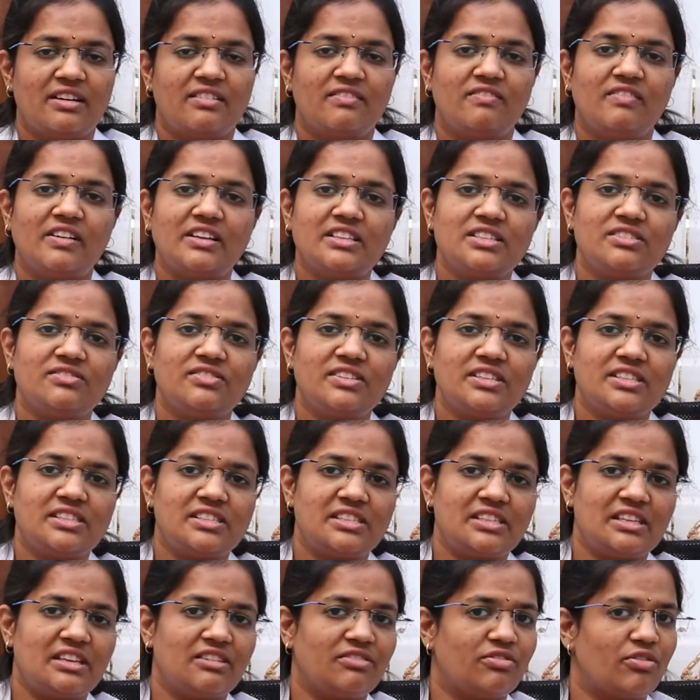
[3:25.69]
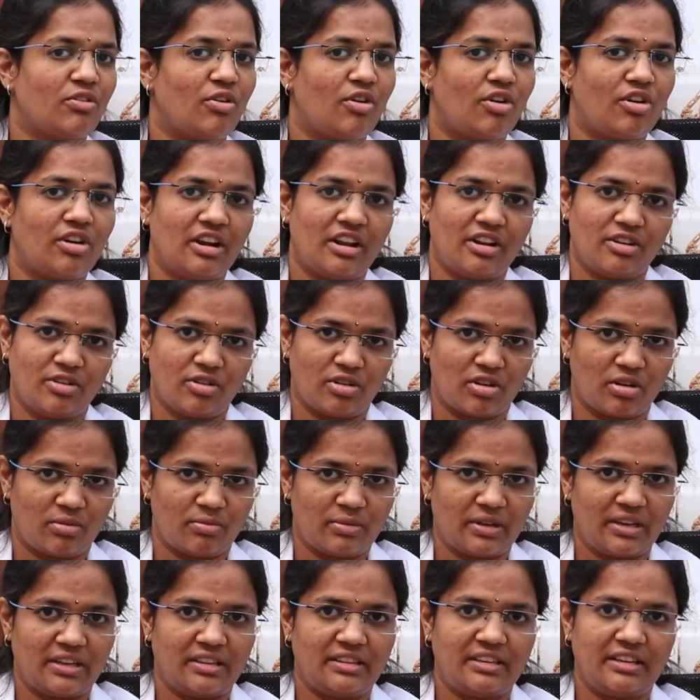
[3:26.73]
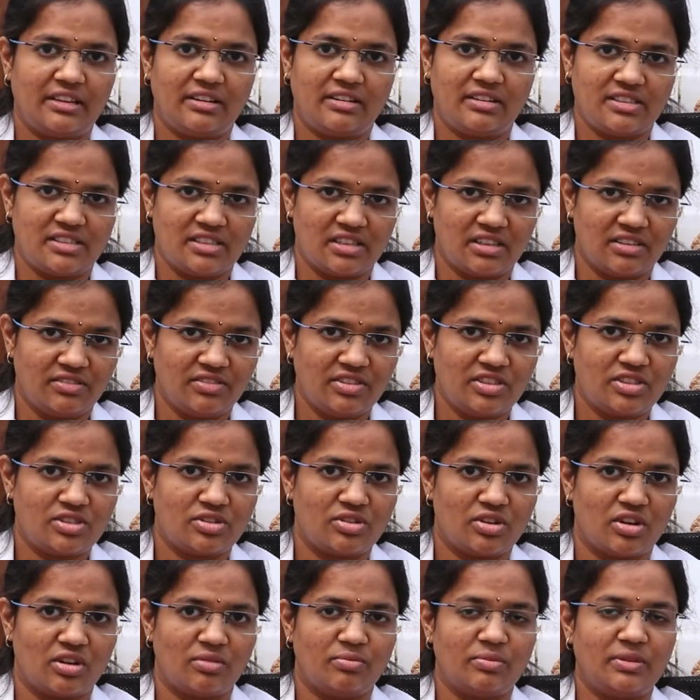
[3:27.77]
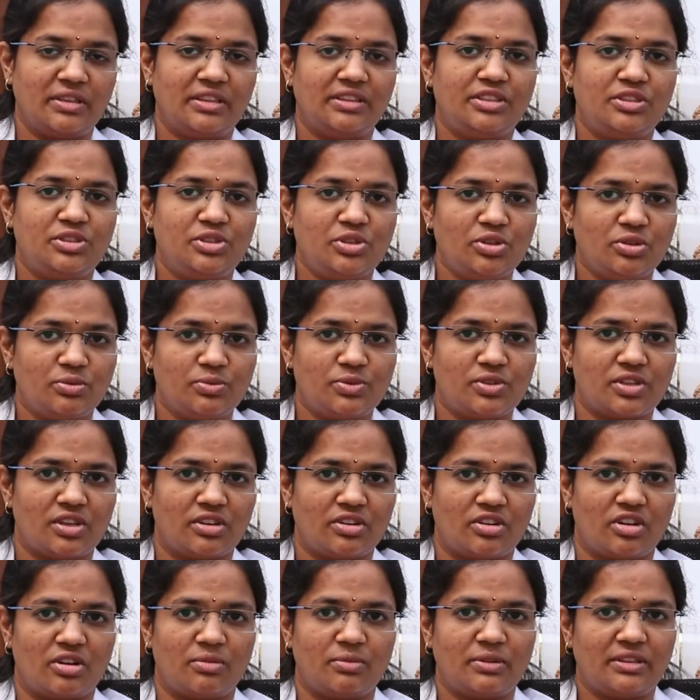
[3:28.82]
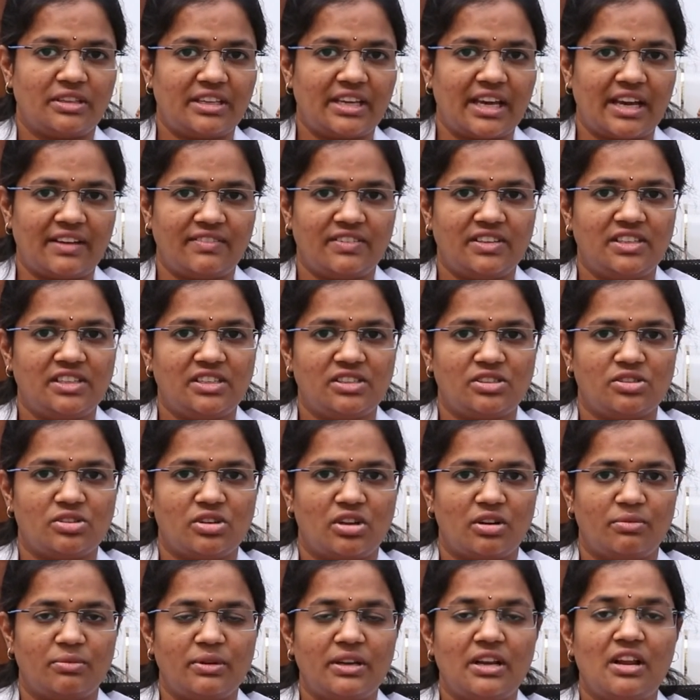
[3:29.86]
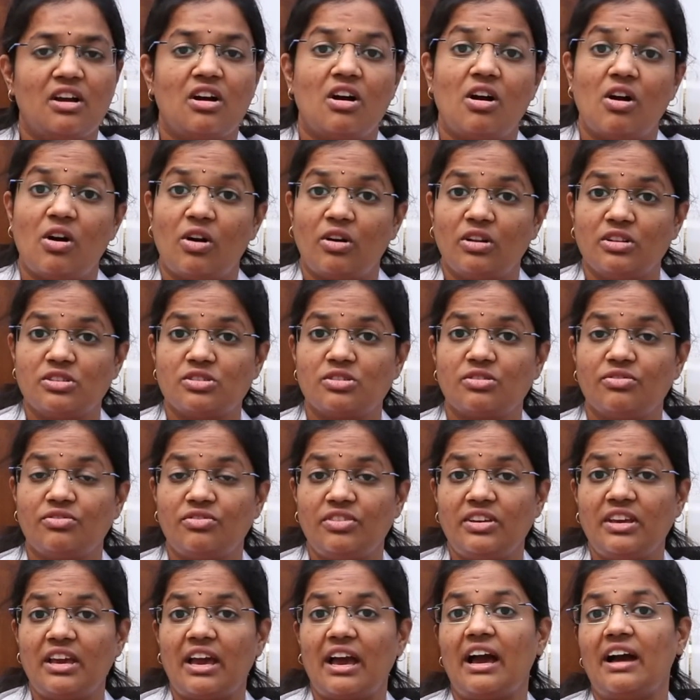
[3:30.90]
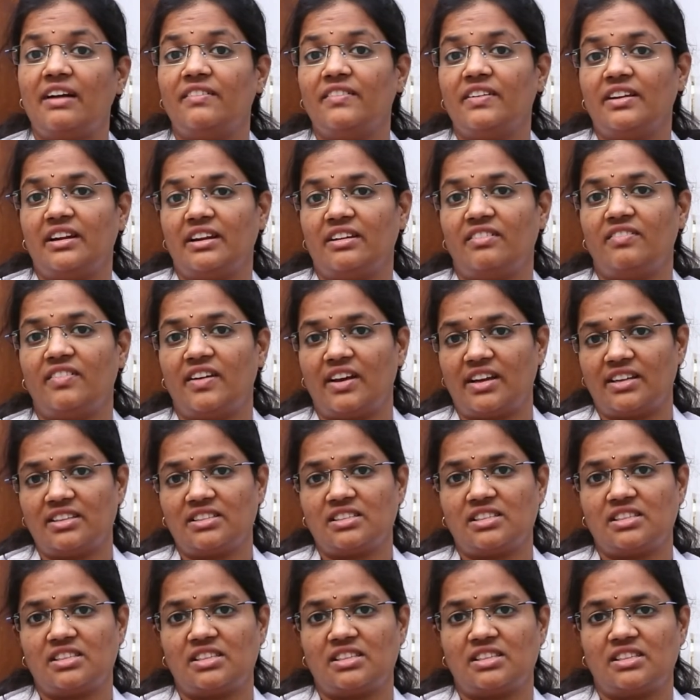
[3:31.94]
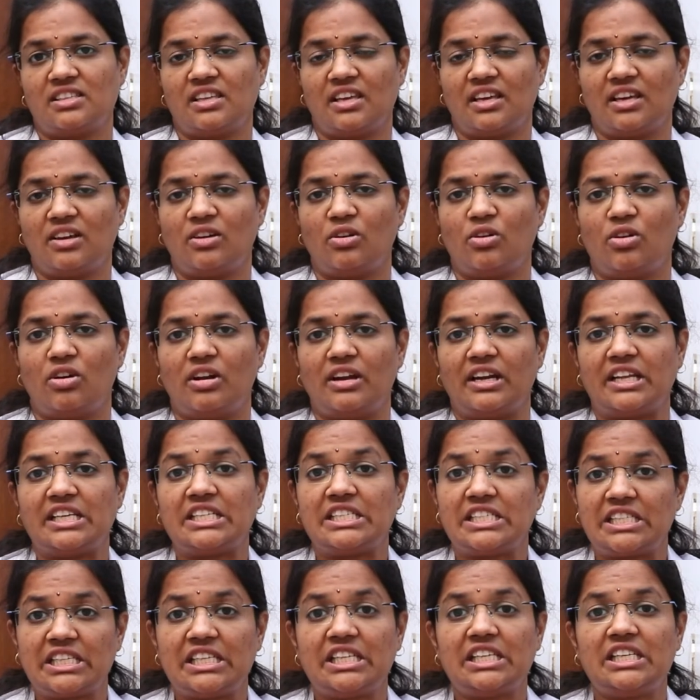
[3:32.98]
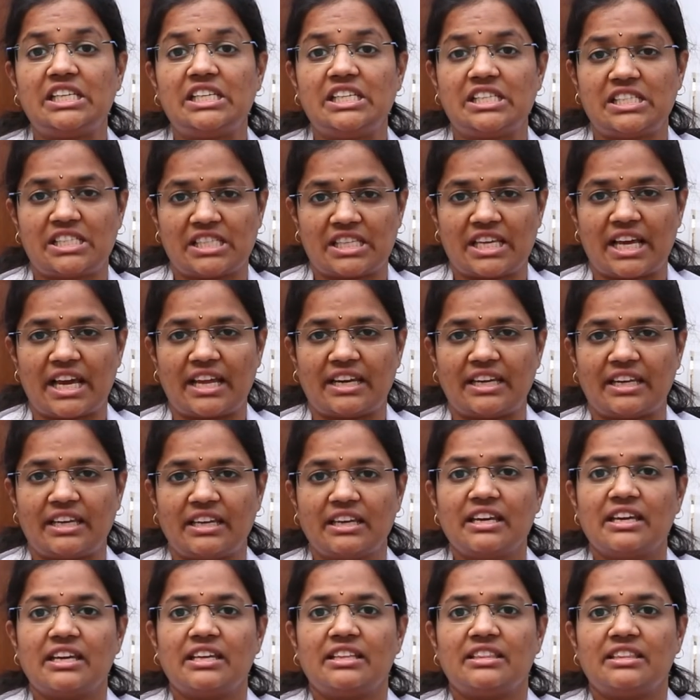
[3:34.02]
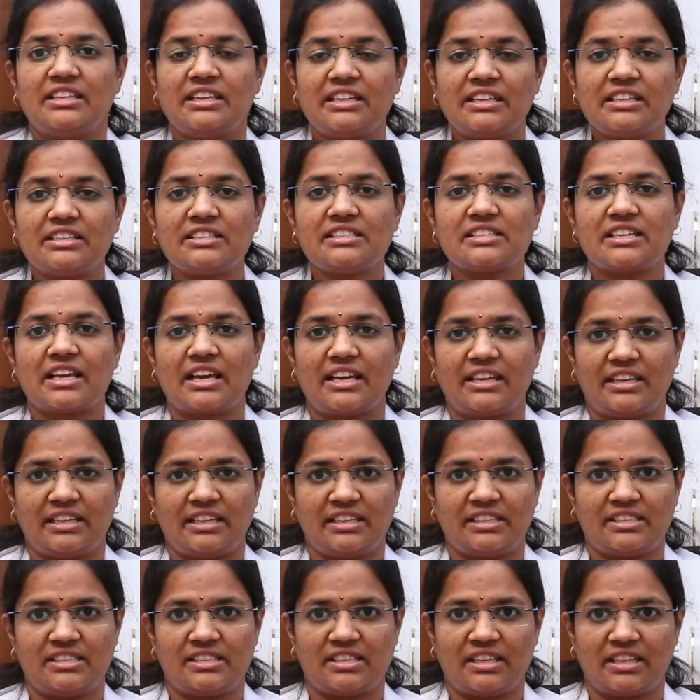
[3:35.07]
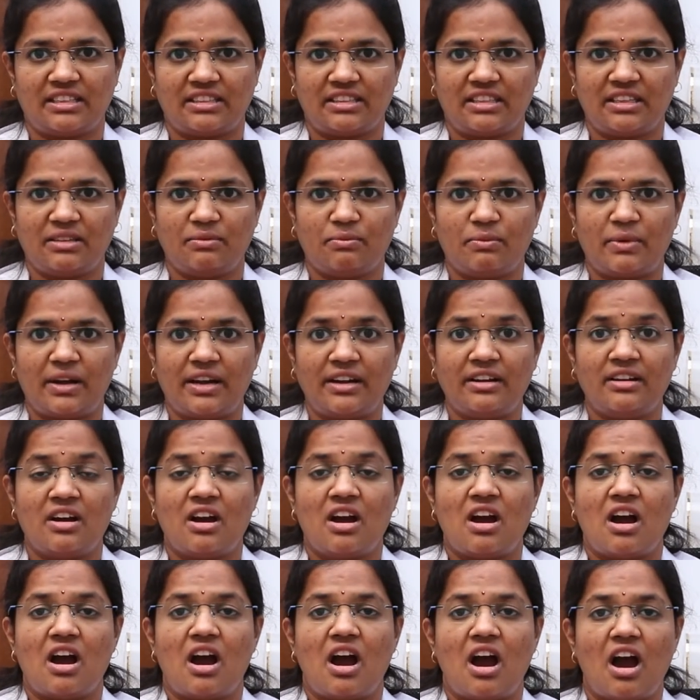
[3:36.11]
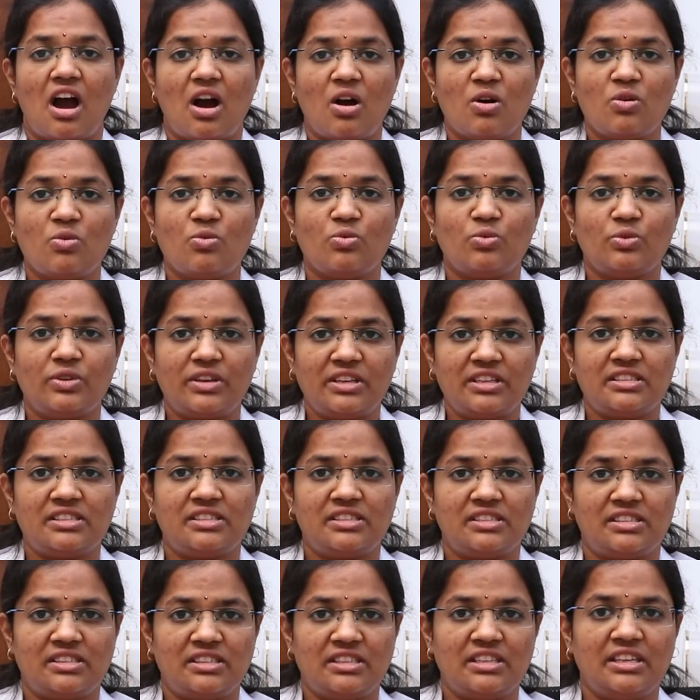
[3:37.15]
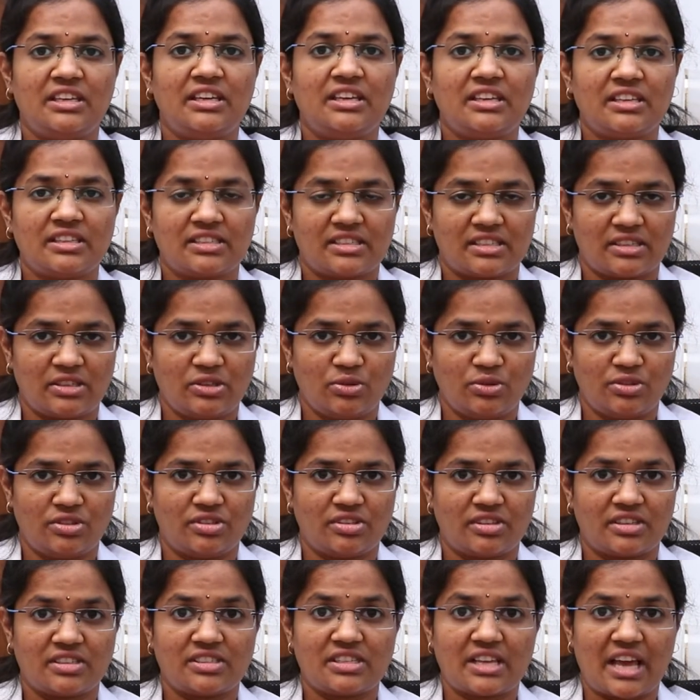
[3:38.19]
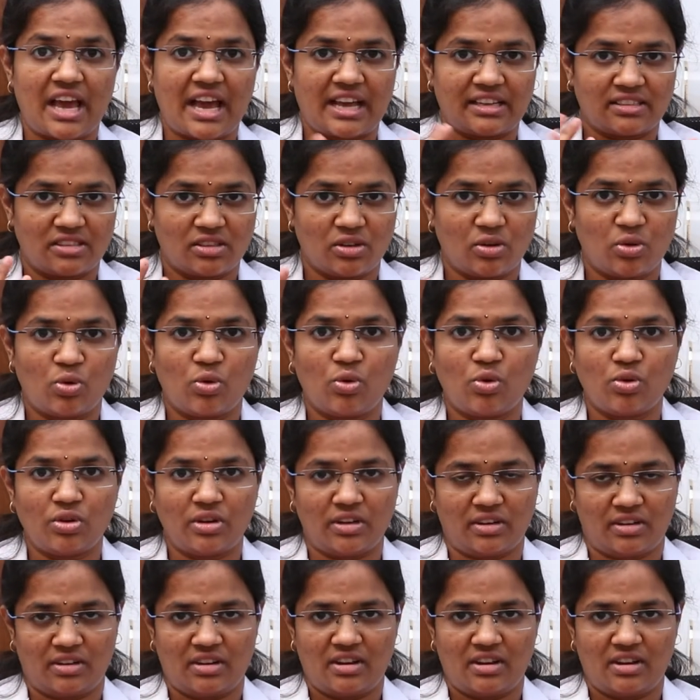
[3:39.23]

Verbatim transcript: Once we see if all are normal, the reserve is normal, the tubes are normal, the cavity is normal. Also we have an advanced thing called as 3D scanning. 3D scanning is nothing but how is the uterus as a whole